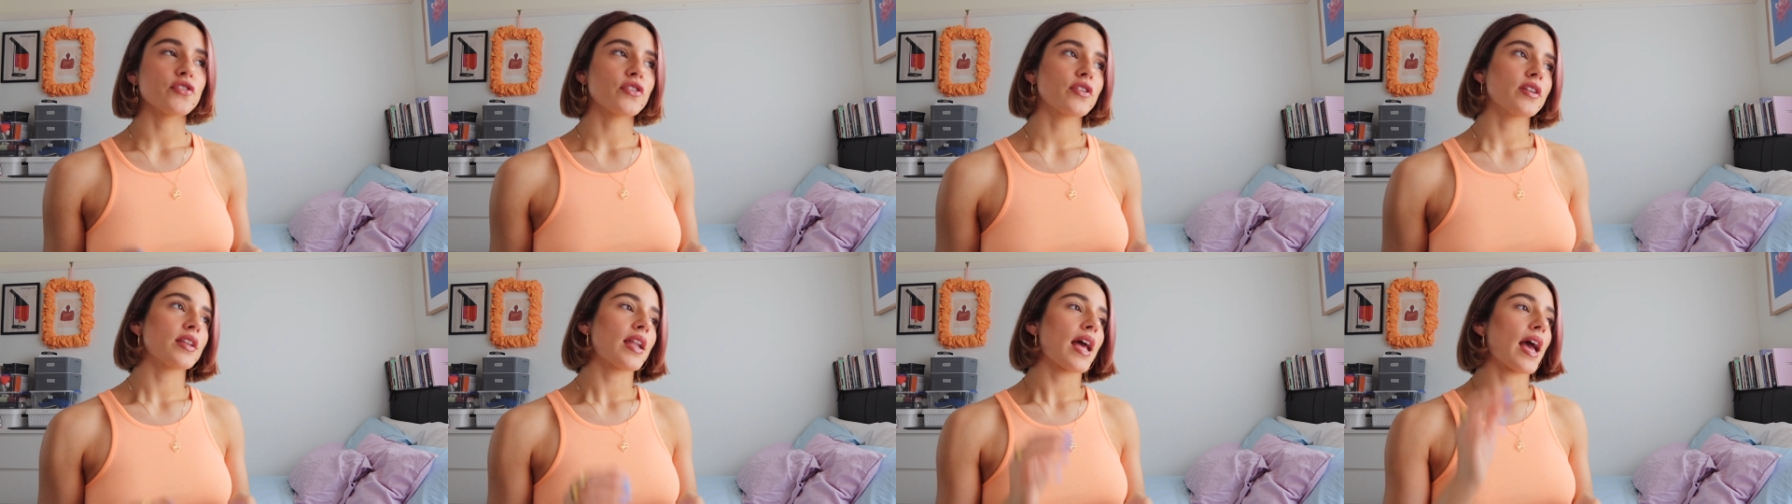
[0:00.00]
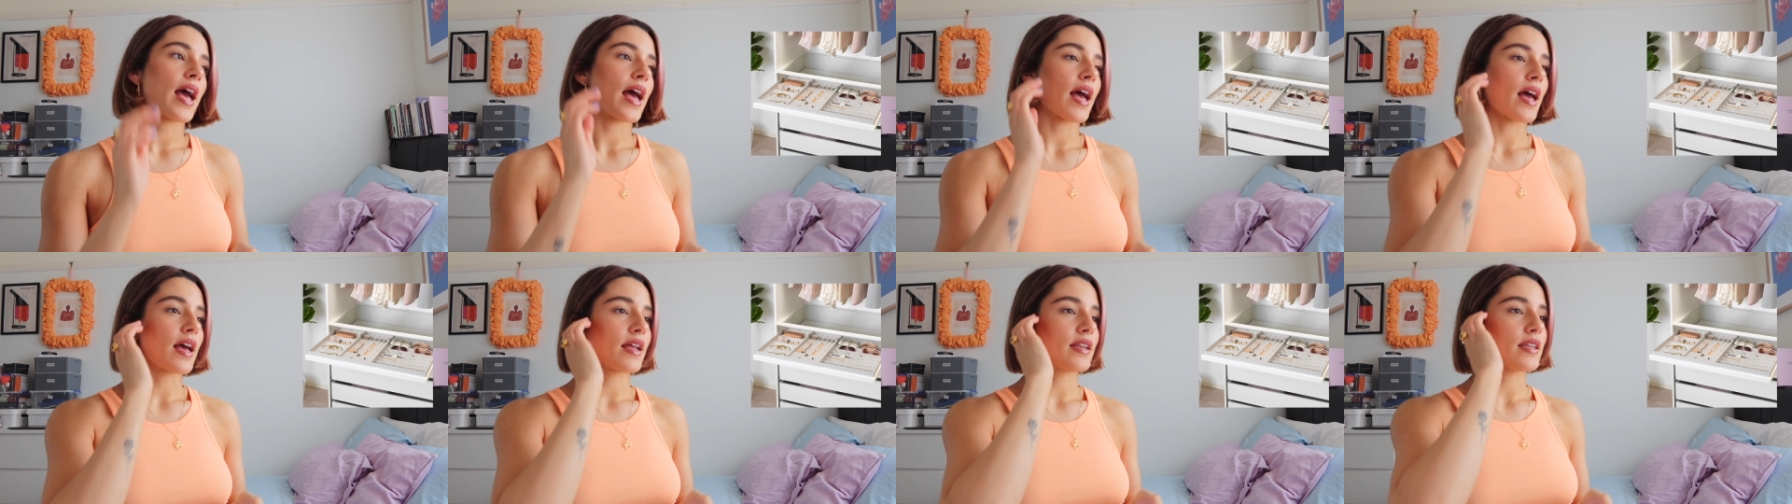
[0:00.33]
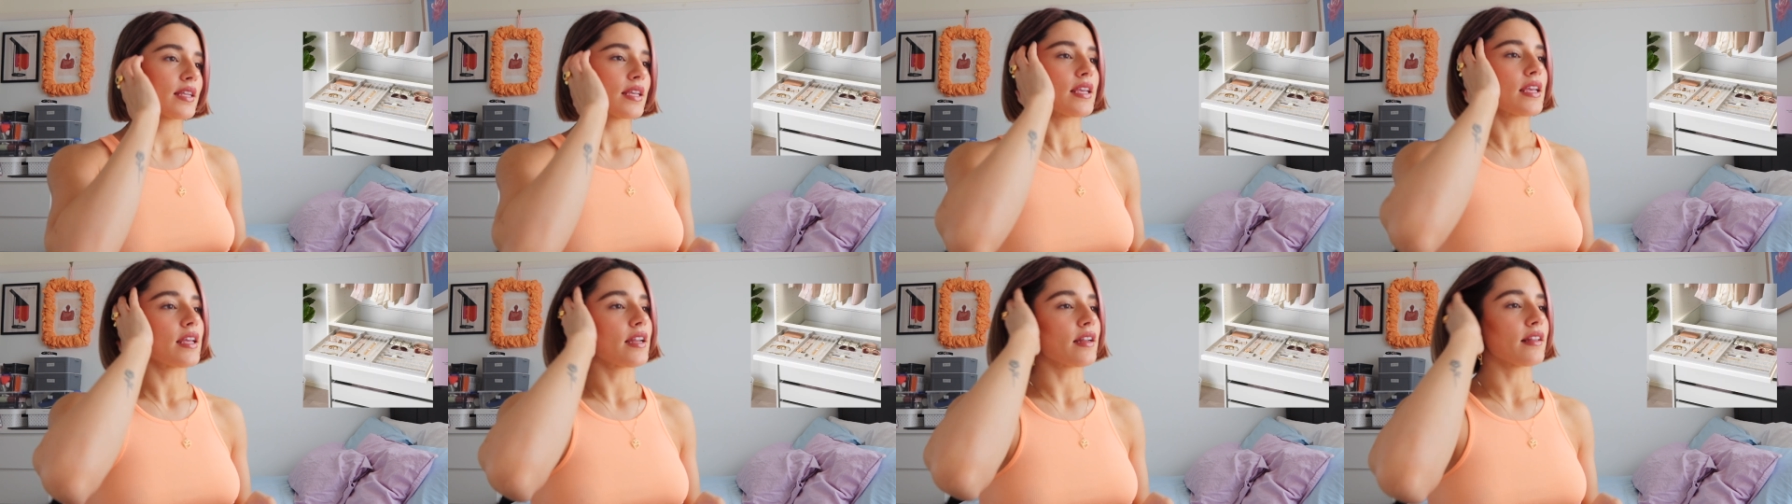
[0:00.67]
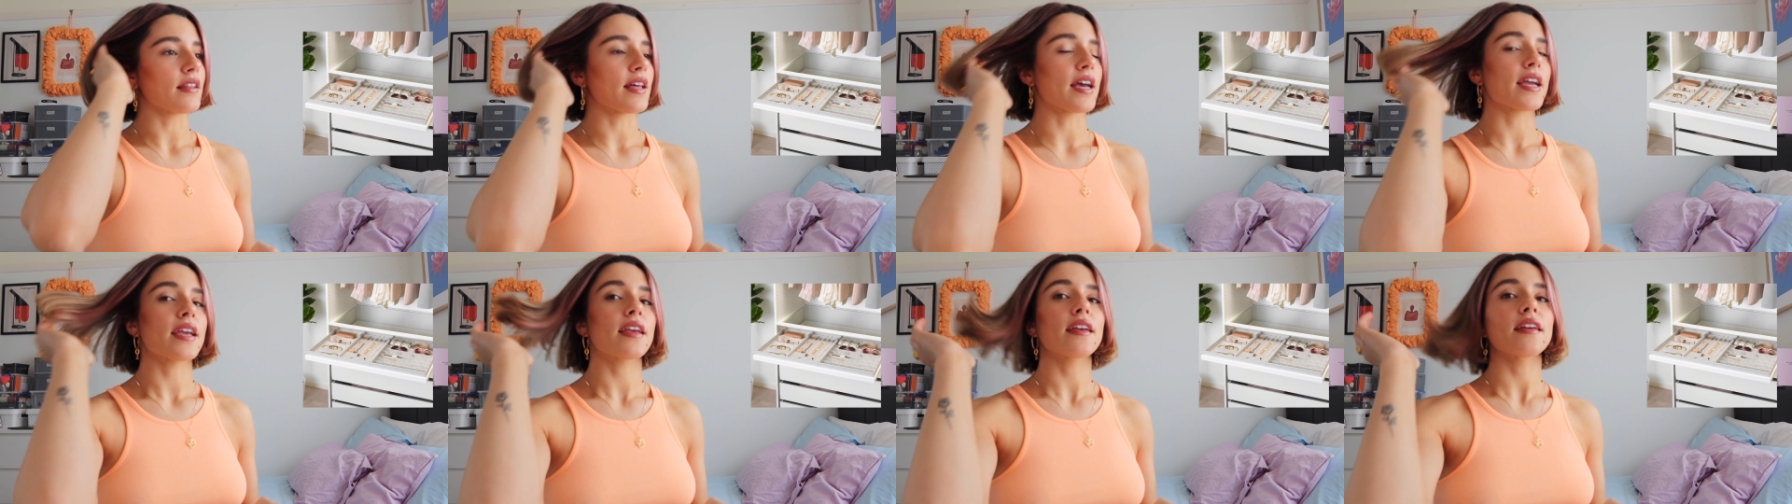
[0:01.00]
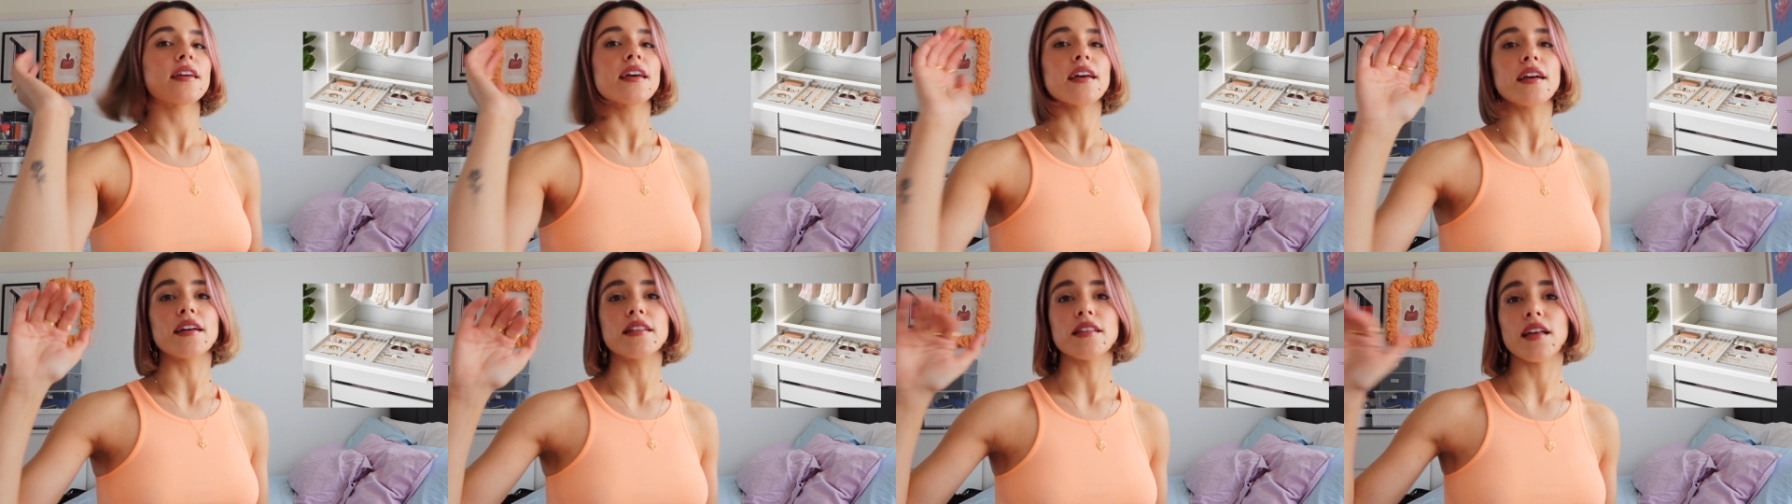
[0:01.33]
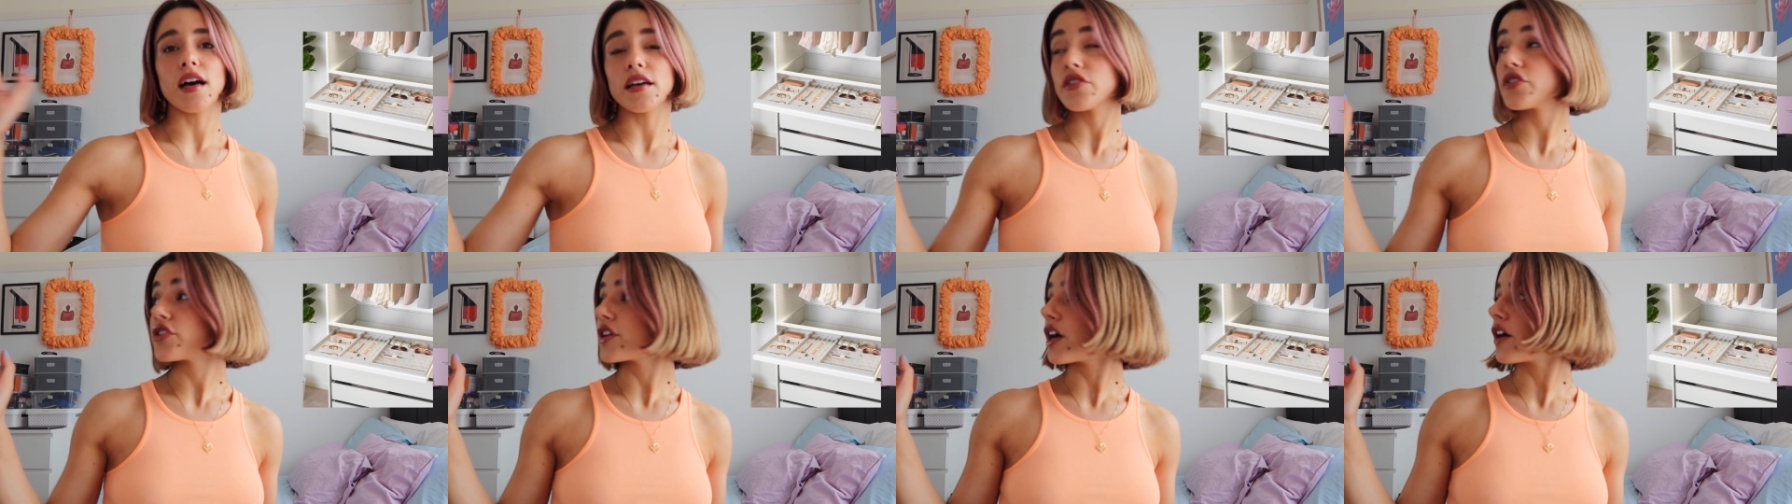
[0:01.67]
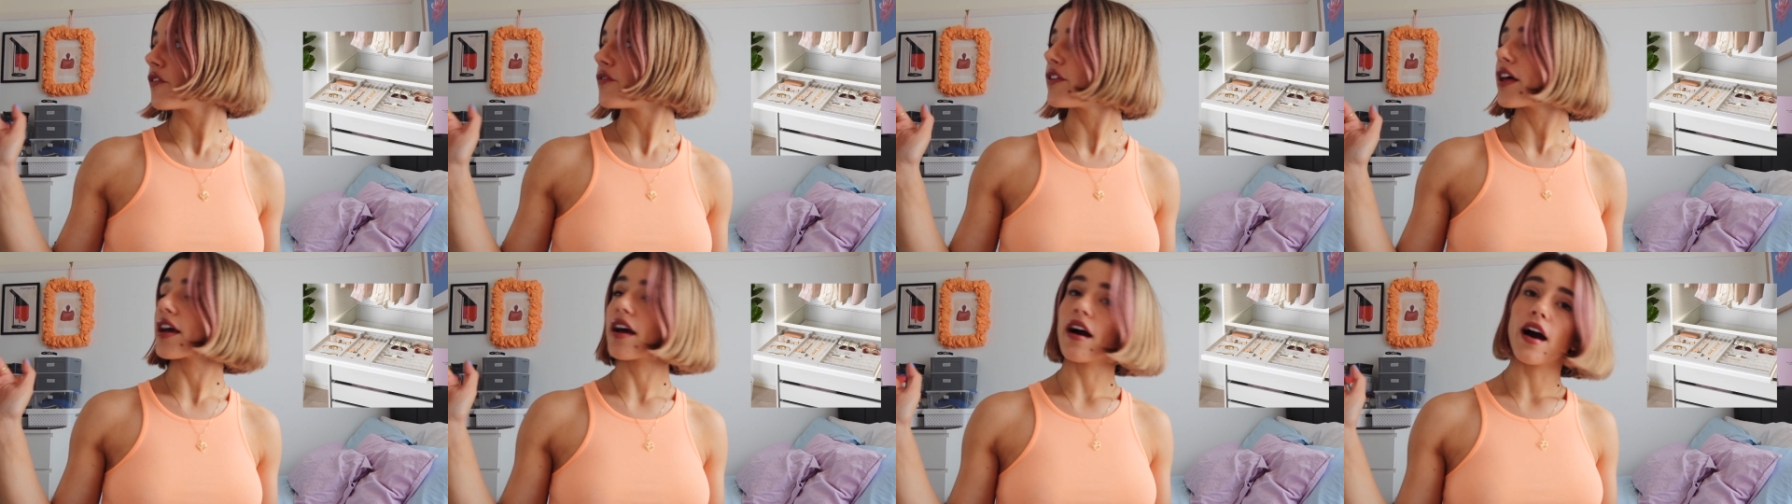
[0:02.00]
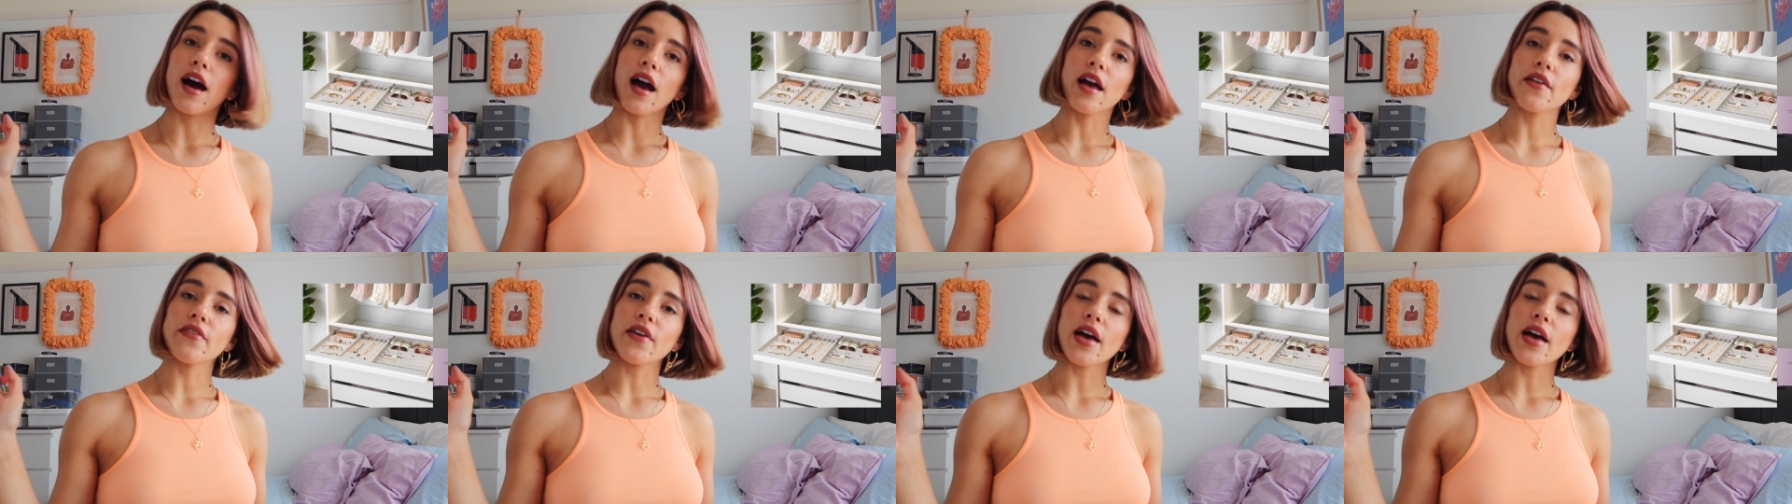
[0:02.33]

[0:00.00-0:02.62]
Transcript: You can add in like a glass shelf like I've